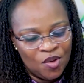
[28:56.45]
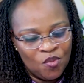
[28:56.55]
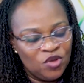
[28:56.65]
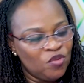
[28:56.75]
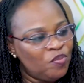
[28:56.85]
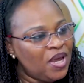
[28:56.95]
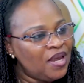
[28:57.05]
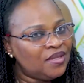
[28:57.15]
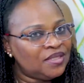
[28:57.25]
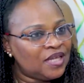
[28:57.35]
when you
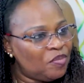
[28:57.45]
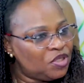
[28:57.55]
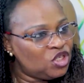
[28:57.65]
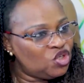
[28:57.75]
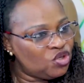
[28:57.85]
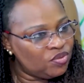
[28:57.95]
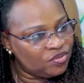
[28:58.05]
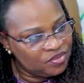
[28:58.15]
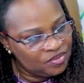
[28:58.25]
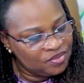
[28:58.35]
pay this capitation
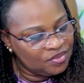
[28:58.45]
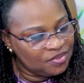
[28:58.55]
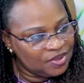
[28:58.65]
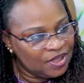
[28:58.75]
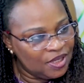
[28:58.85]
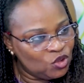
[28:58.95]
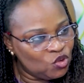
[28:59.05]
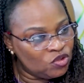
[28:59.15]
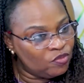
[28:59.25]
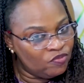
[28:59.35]

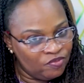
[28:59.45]
to the